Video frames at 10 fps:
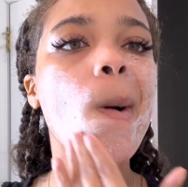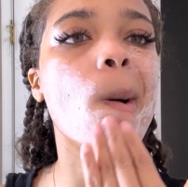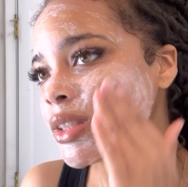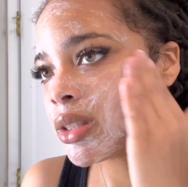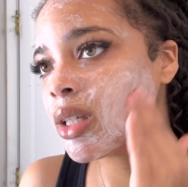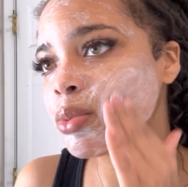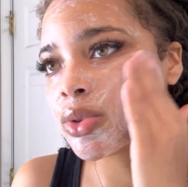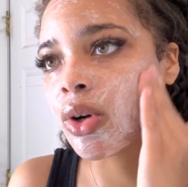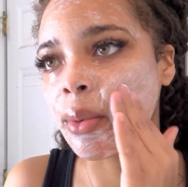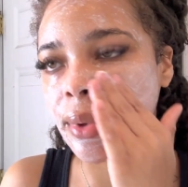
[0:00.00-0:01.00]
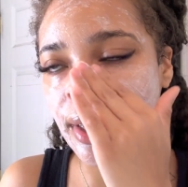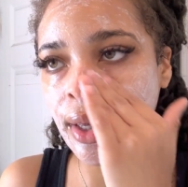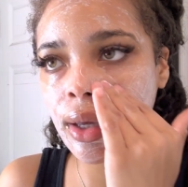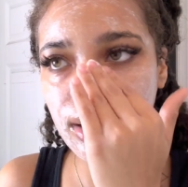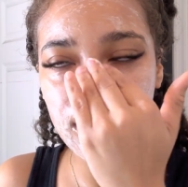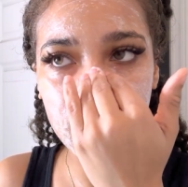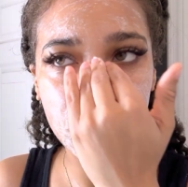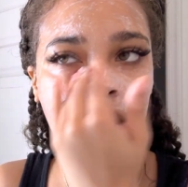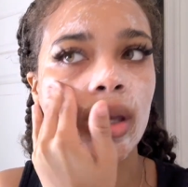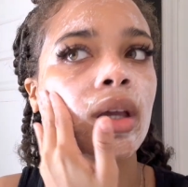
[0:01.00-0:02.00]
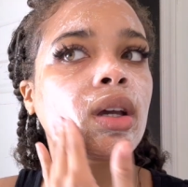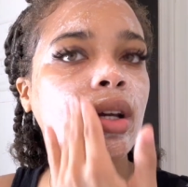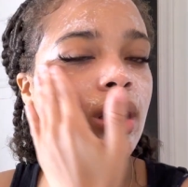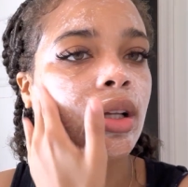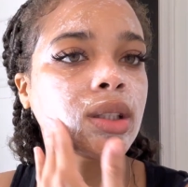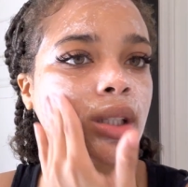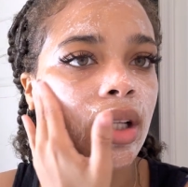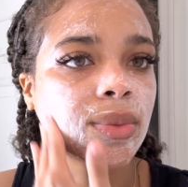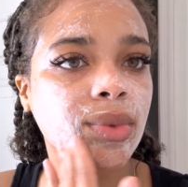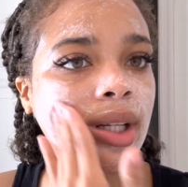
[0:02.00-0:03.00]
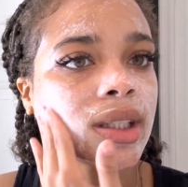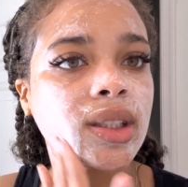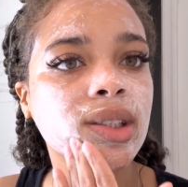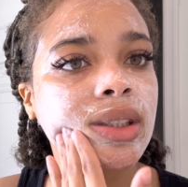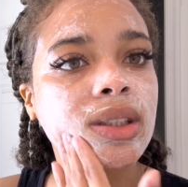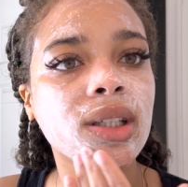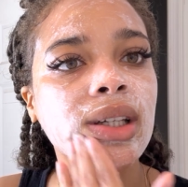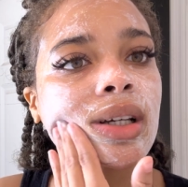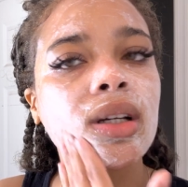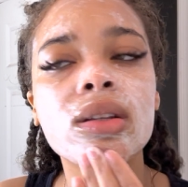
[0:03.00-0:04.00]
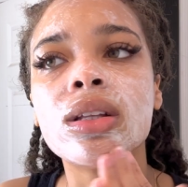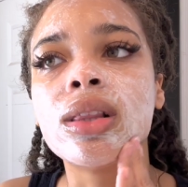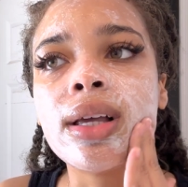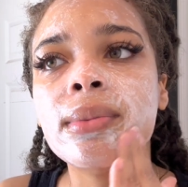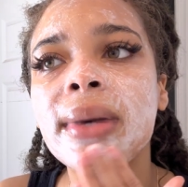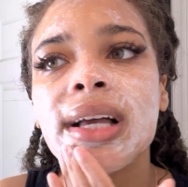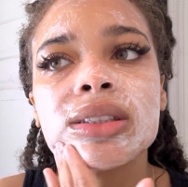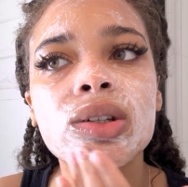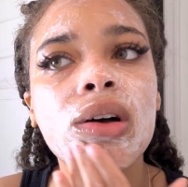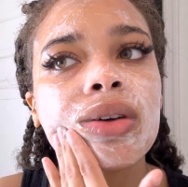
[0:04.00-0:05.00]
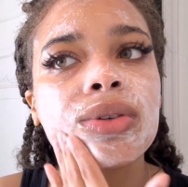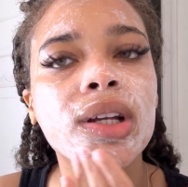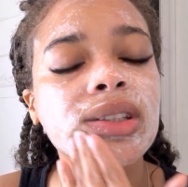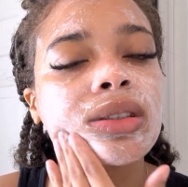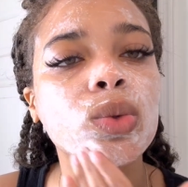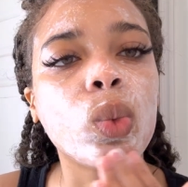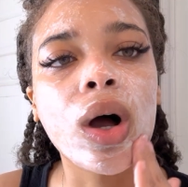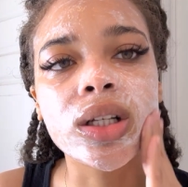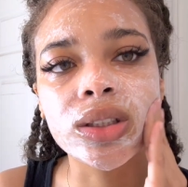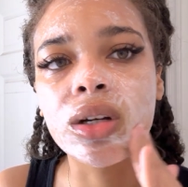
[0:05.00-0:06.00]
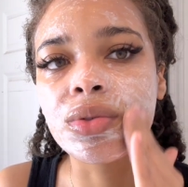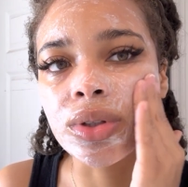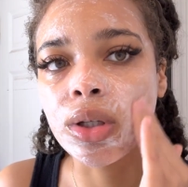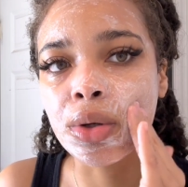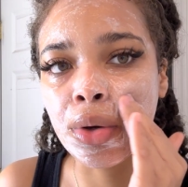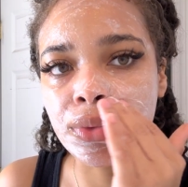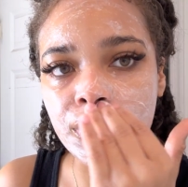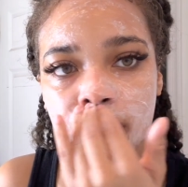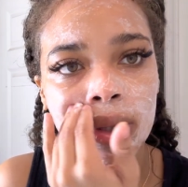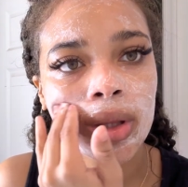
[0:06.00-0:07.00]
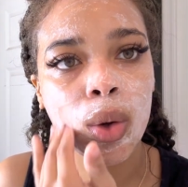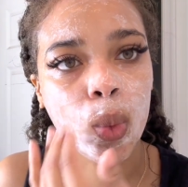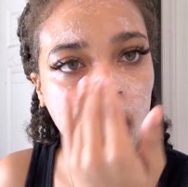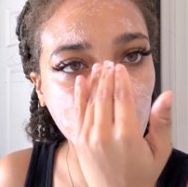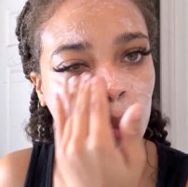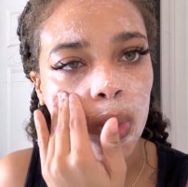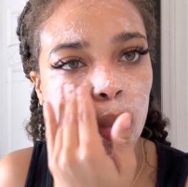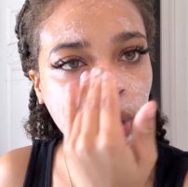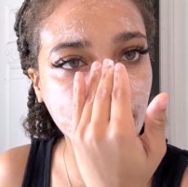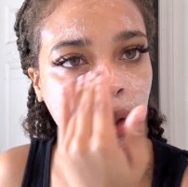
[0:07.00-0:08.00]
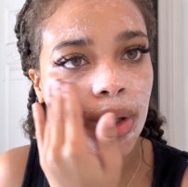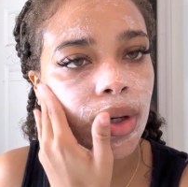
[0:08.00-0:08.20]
I just keep scrubbing until I'm ready to just take the lip mask off, and I just wash everything off with warm water.